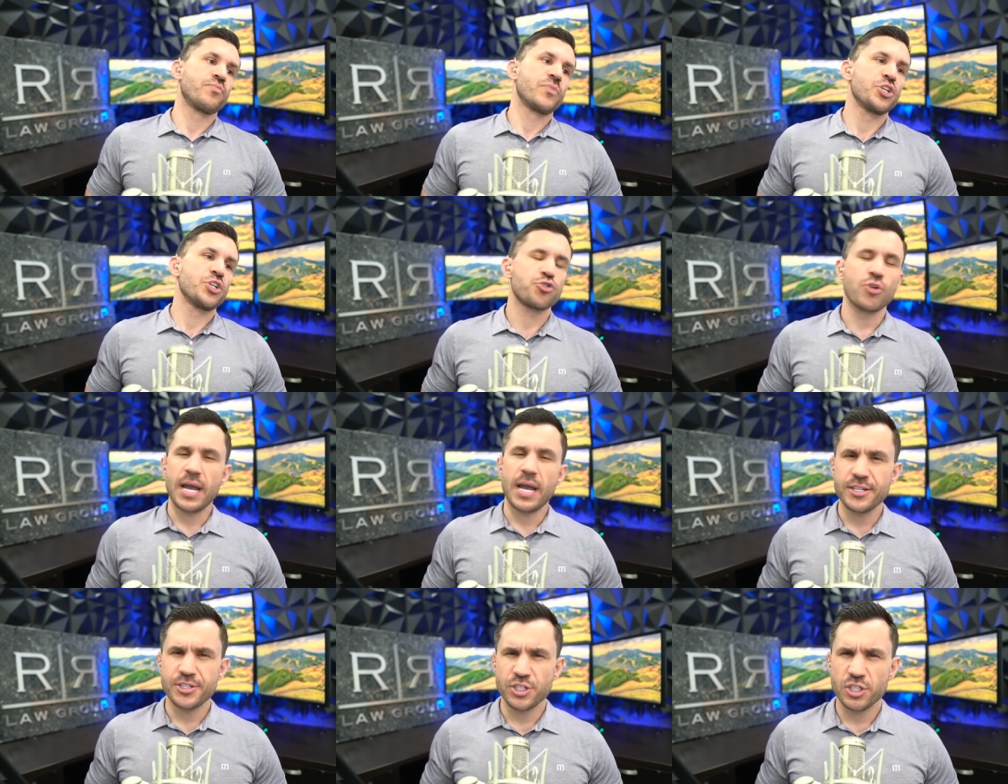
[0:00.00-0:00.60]

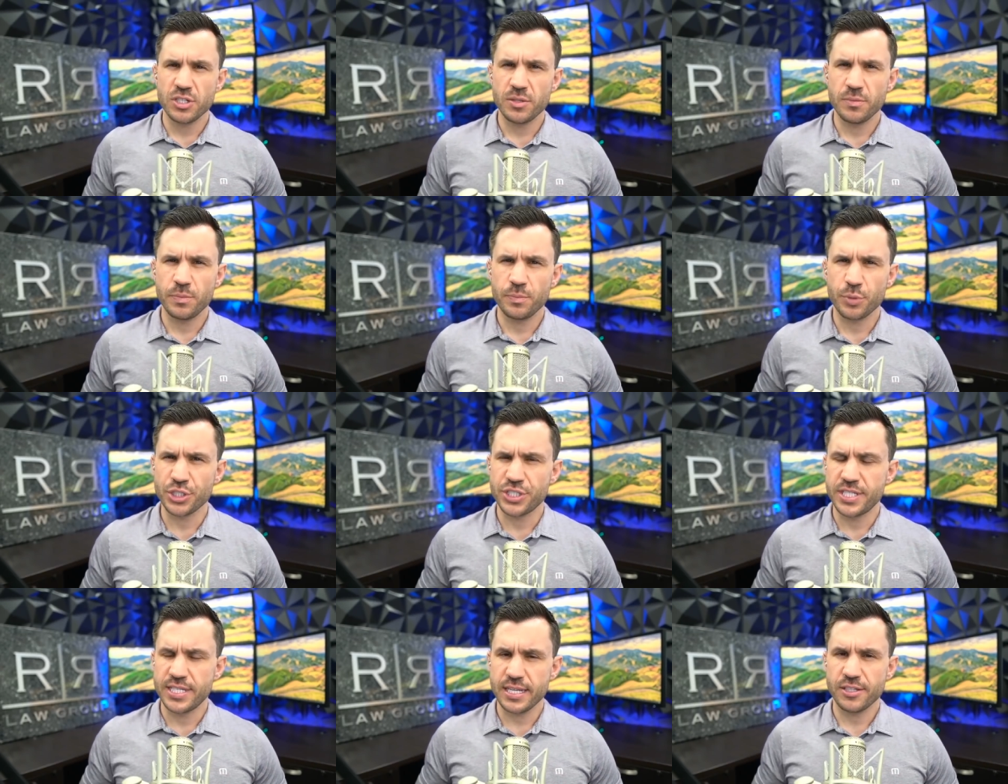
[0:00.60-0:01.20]
trying to
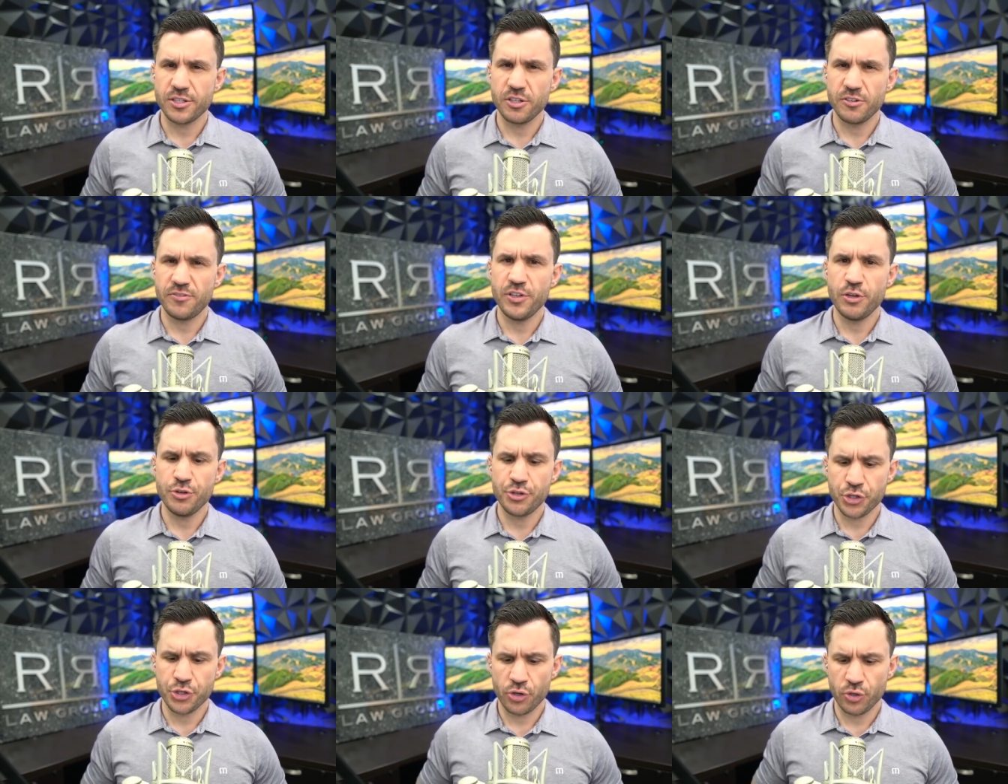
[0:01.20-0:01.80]
predict the
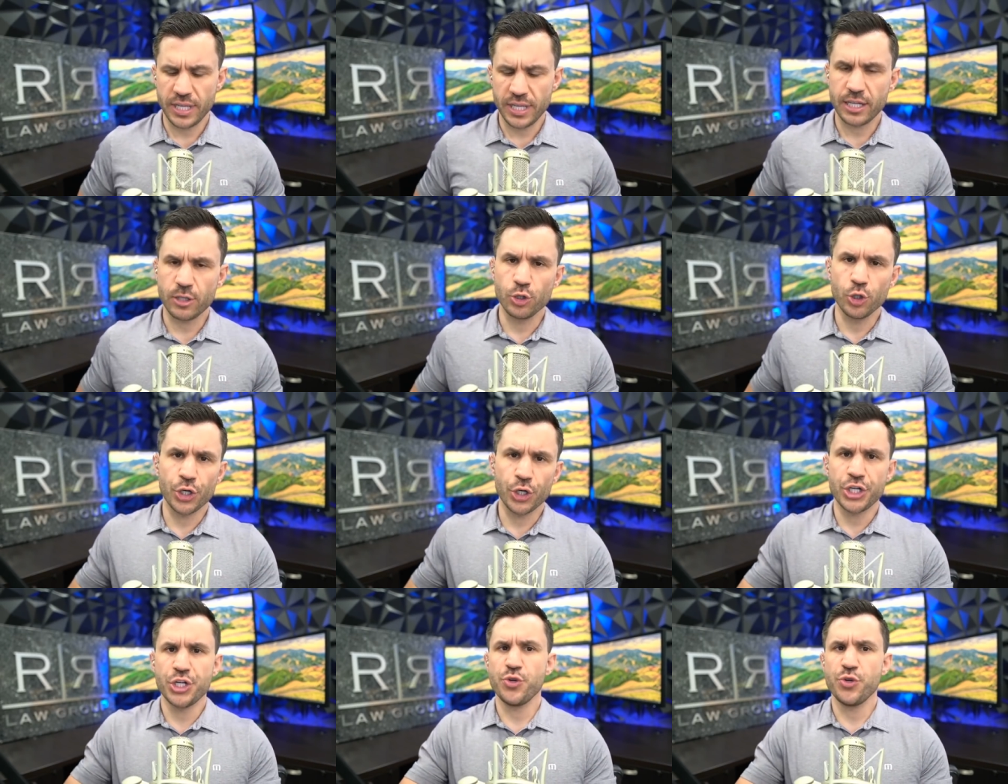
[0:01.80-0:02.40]
future, or like
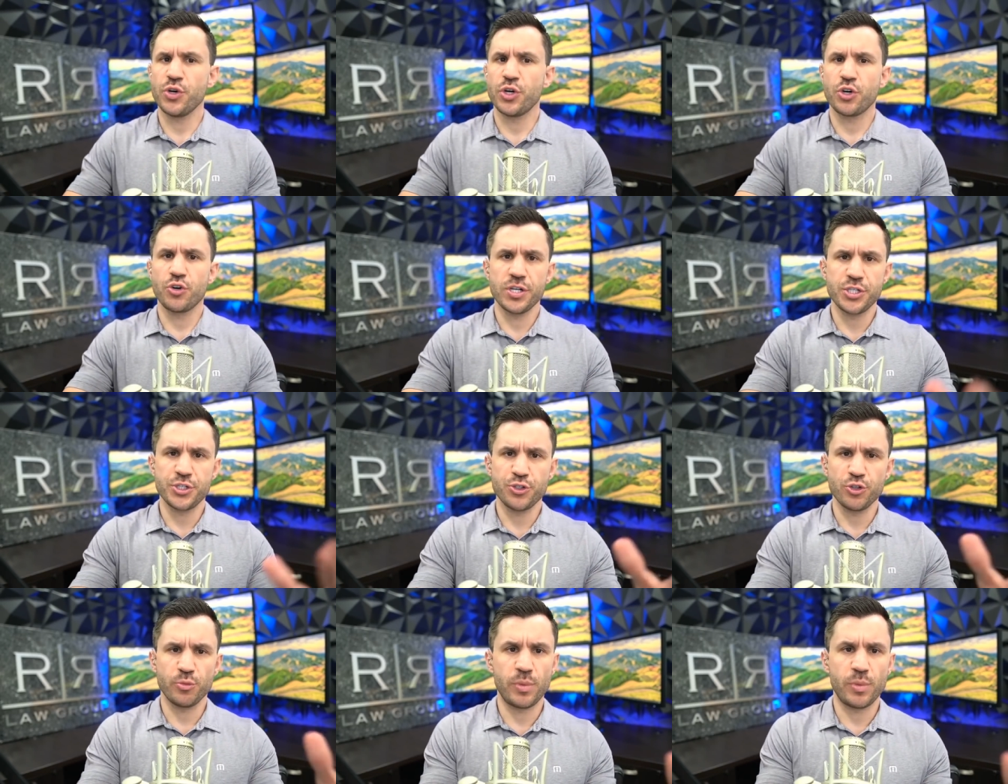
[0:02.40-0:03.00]
look into a
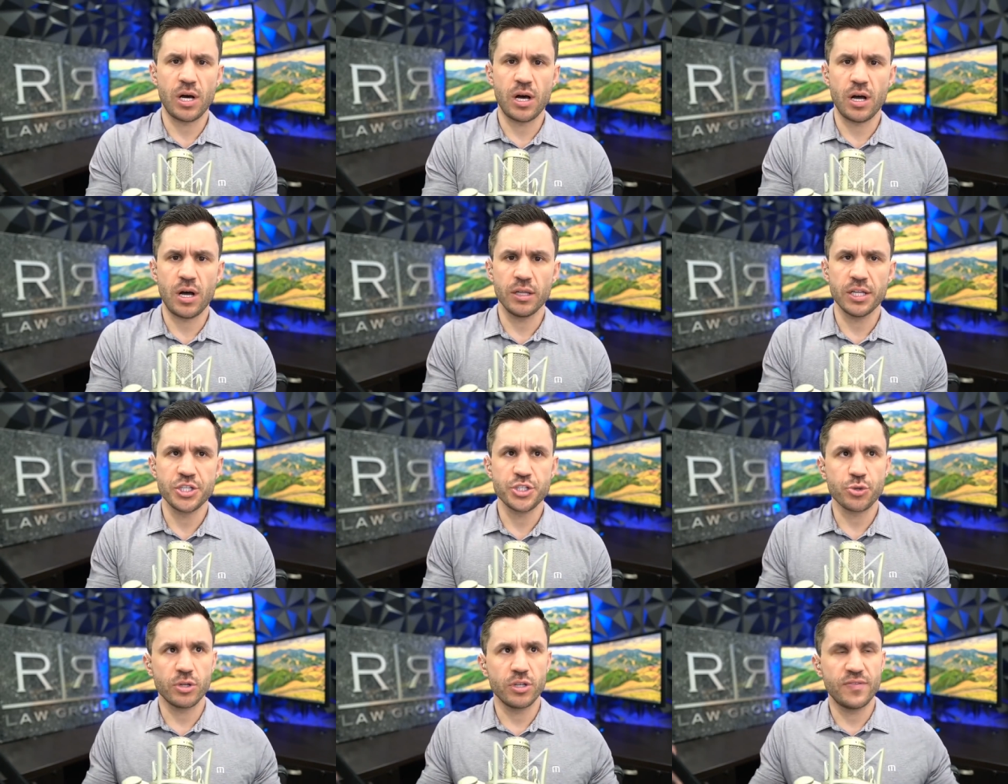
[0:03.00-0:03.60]
crystal ball
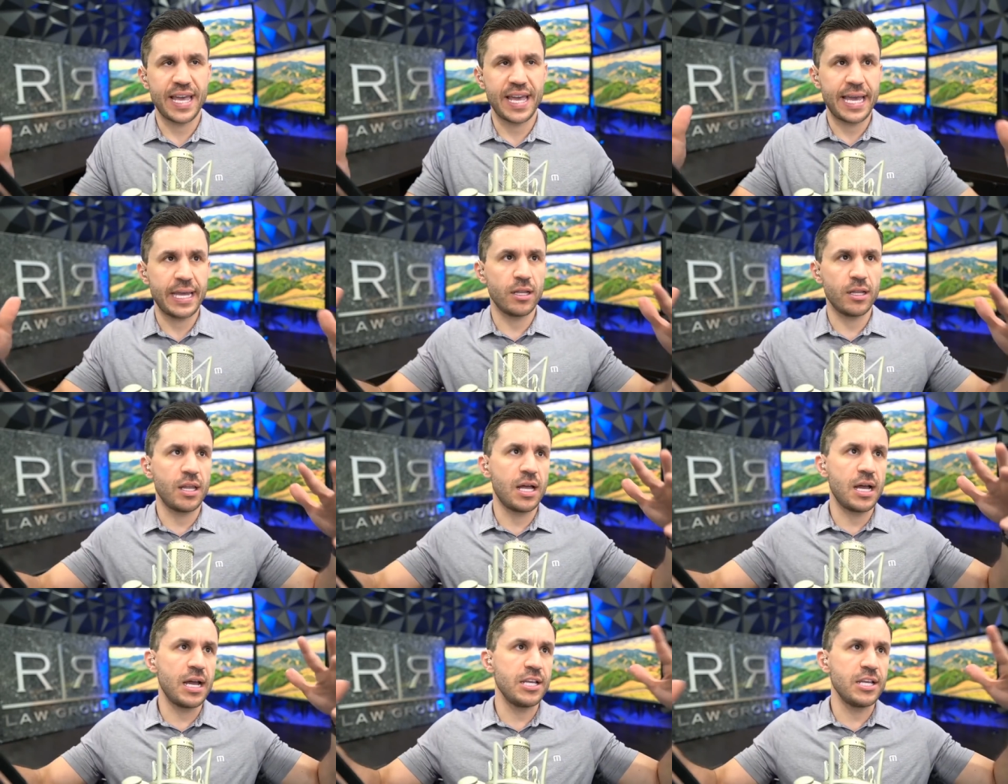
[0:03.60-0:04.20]
and sort of
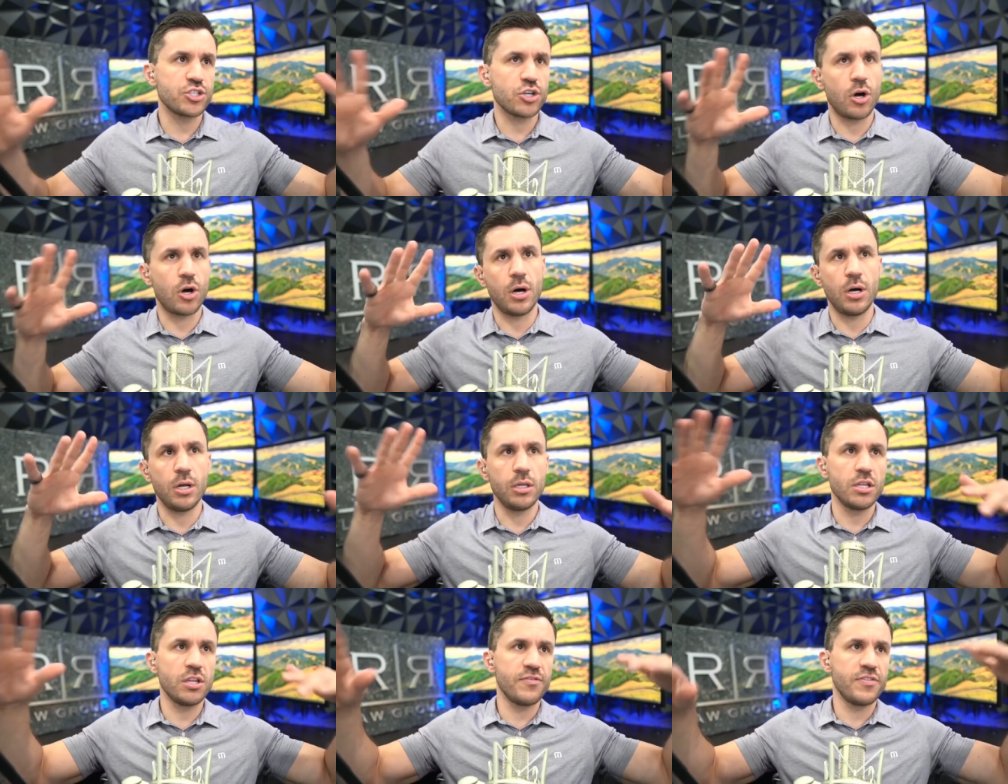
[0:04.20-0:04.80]
analyze
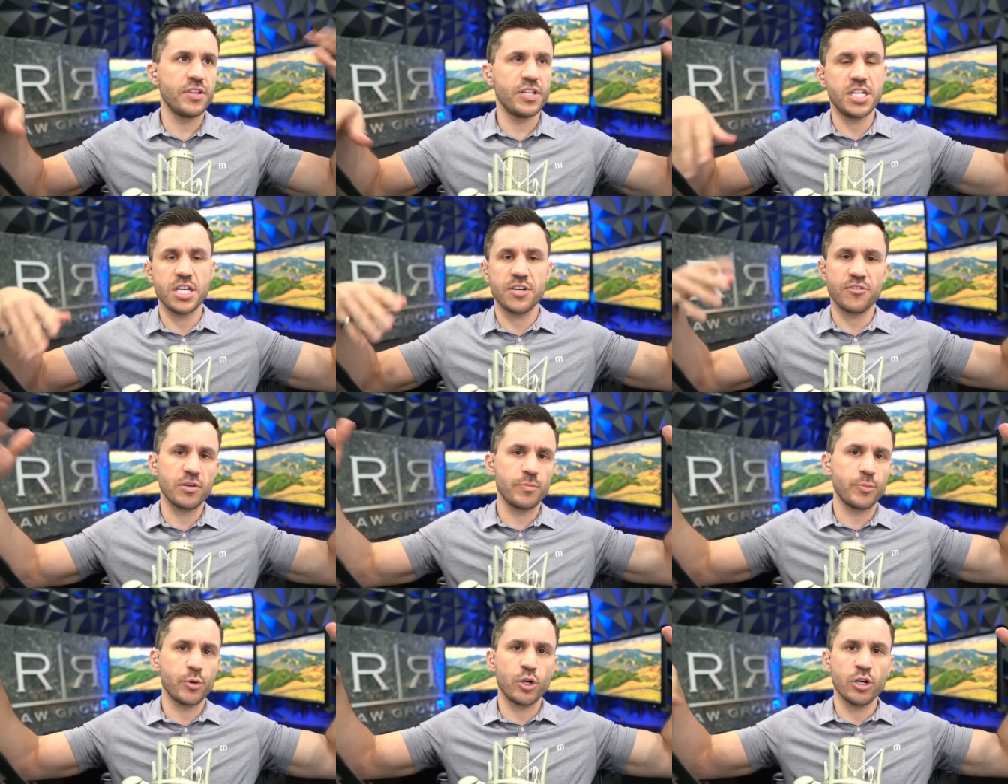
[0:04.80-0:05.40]
all of the
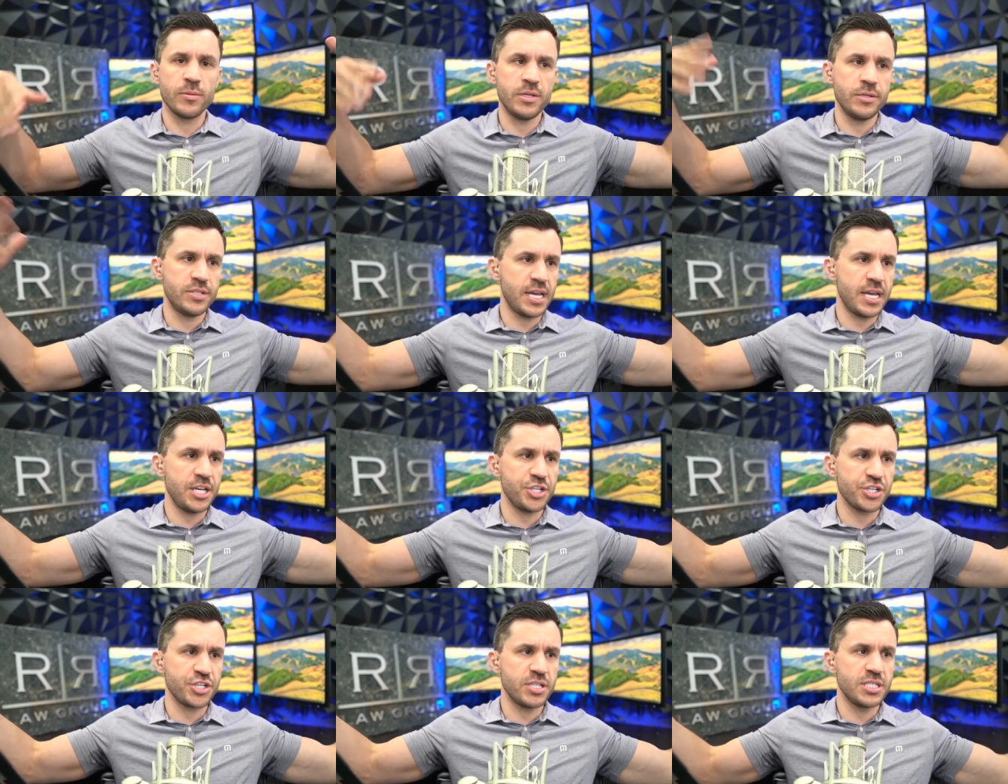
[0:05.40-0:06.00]
different
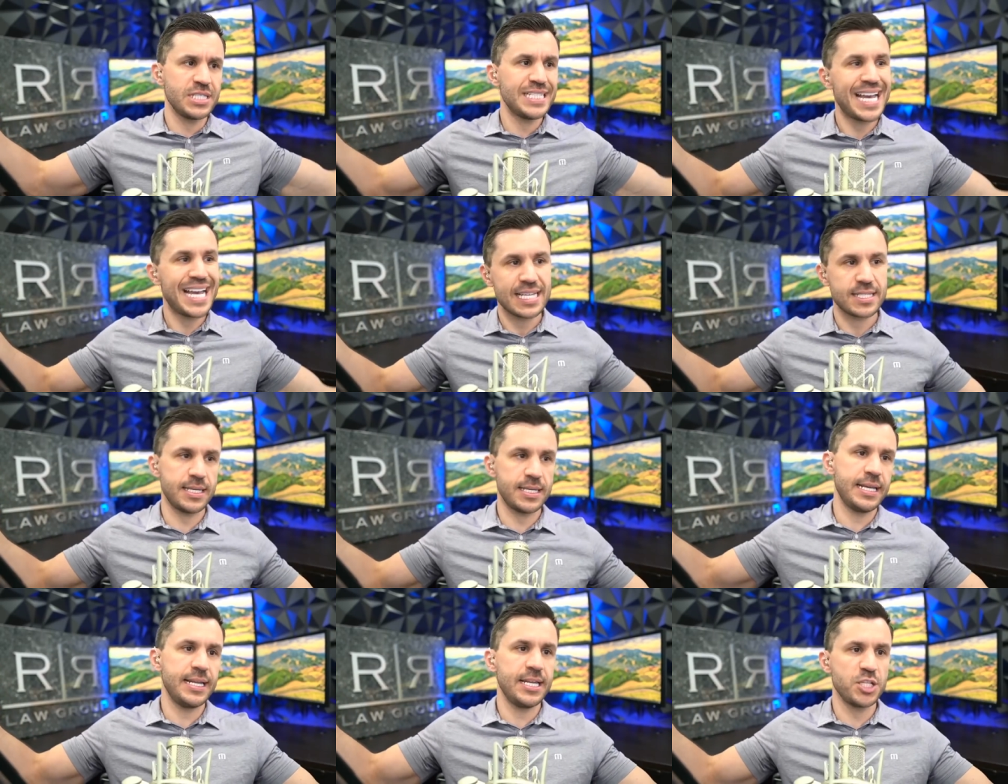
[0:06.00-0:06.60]
permutations.
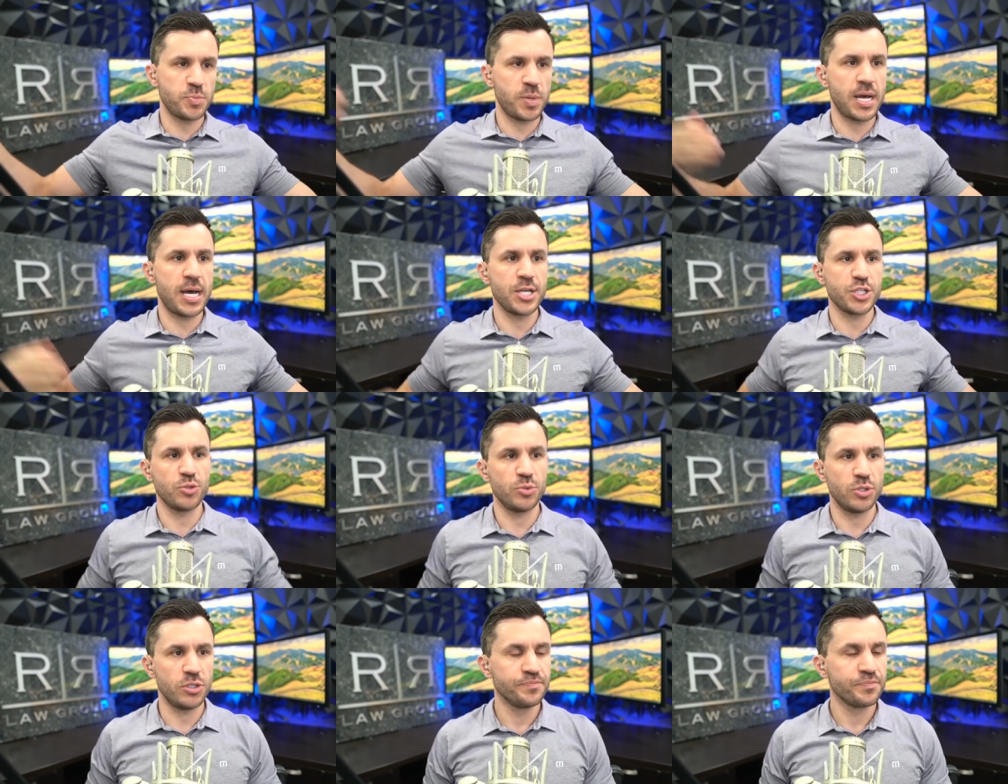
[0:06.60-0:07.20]
Yes, it is
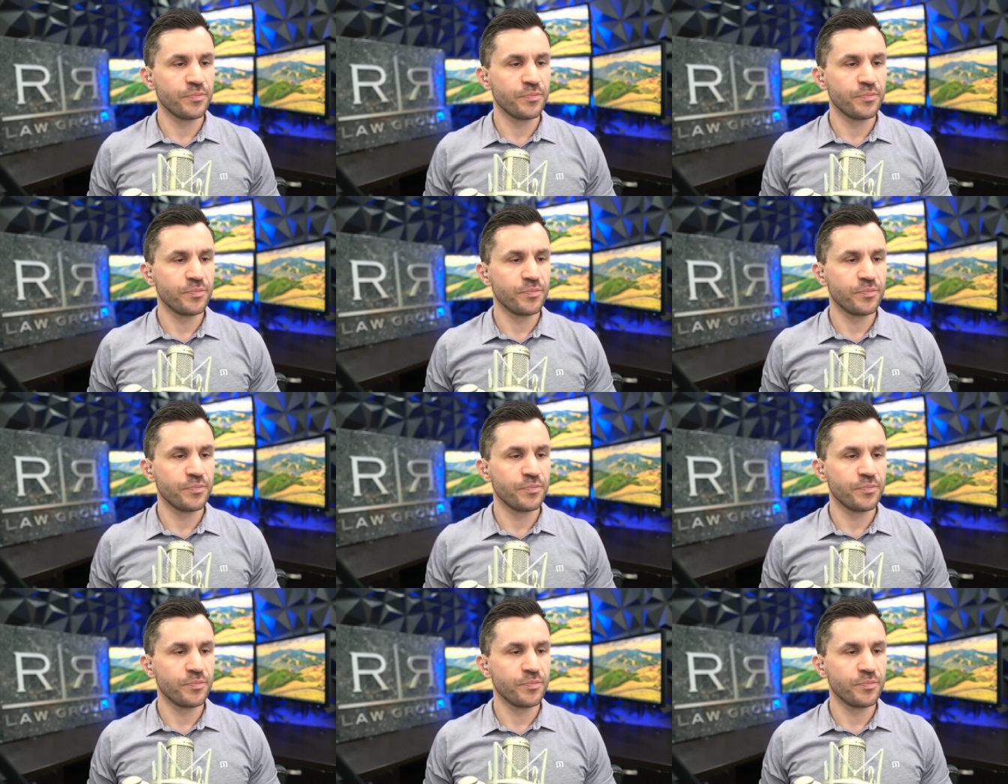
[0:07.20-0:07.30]
possible